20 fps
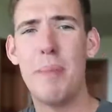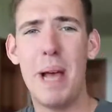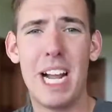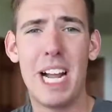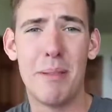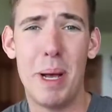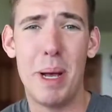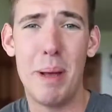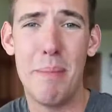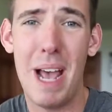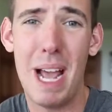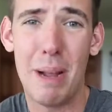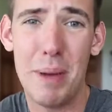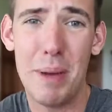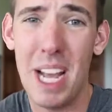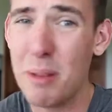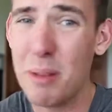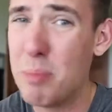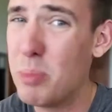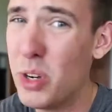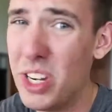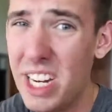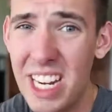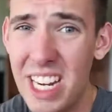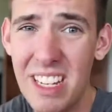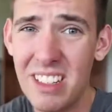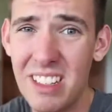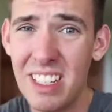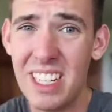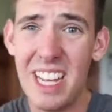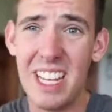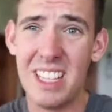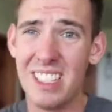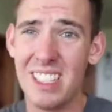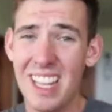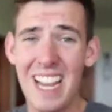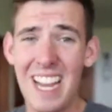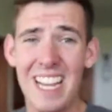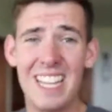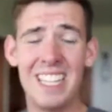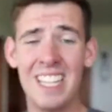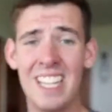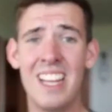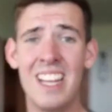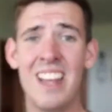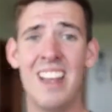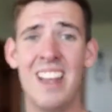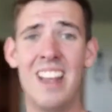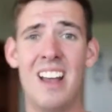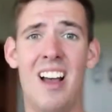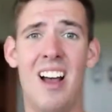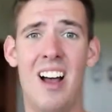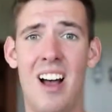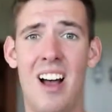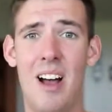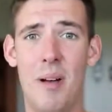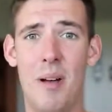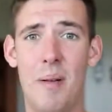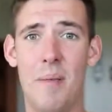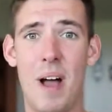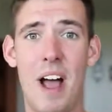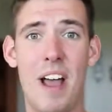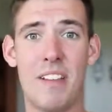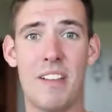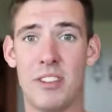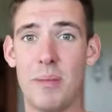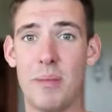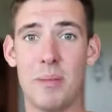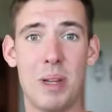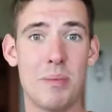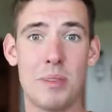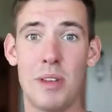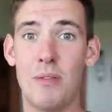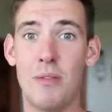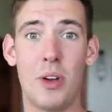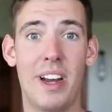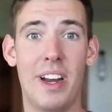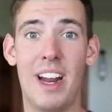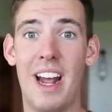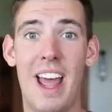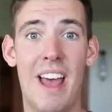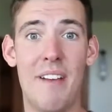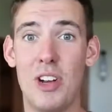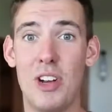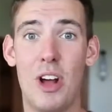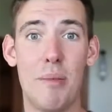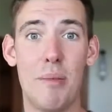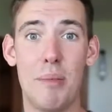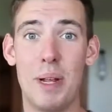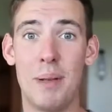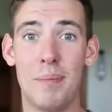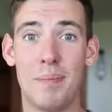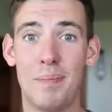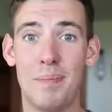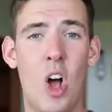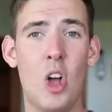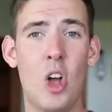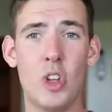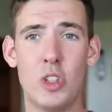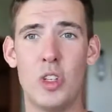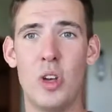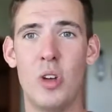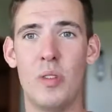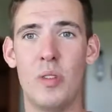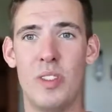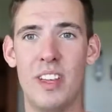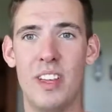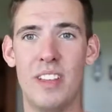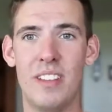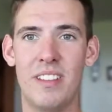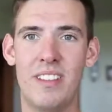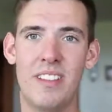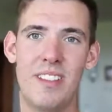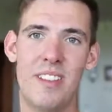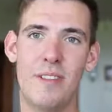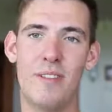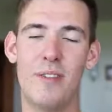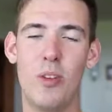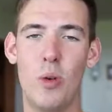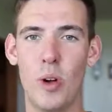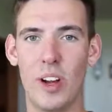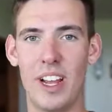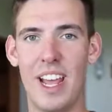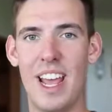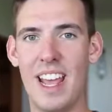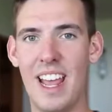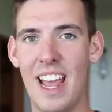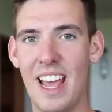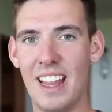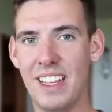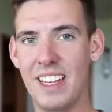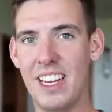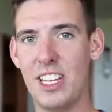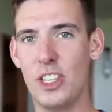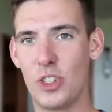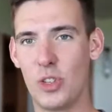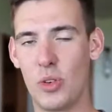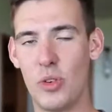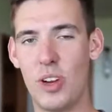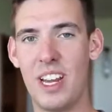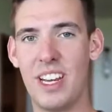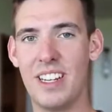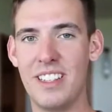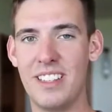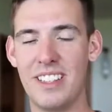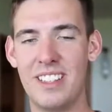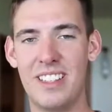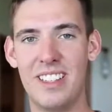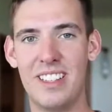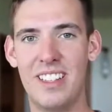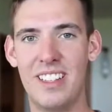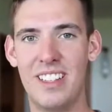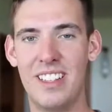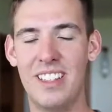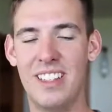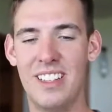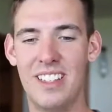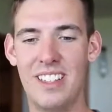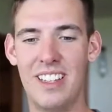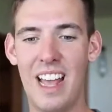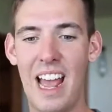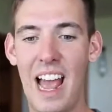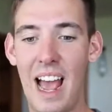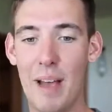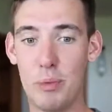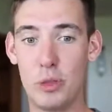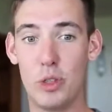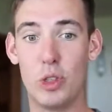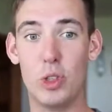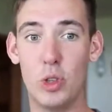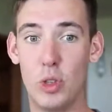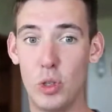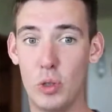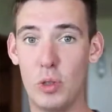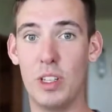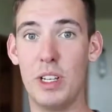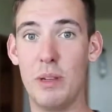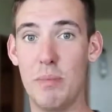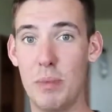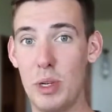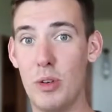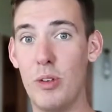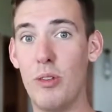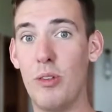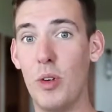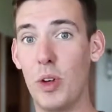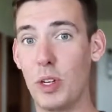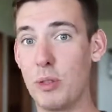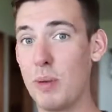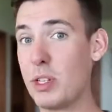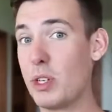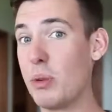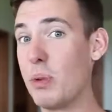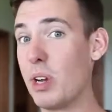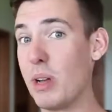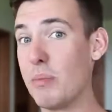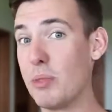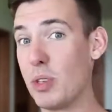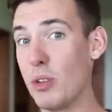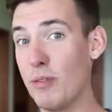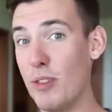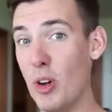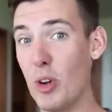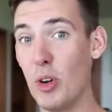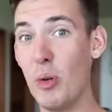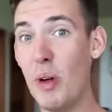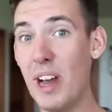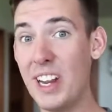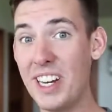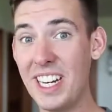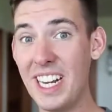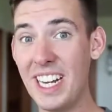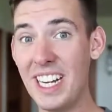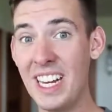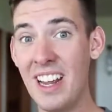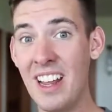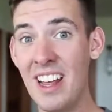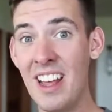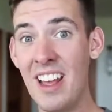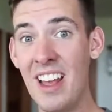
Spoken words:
back of my backpack pretty easily. It's light. Sometimes I forget I have it on me. Also, the 4K LED screen is absolutely beautiful, especially when it comes to photo editing,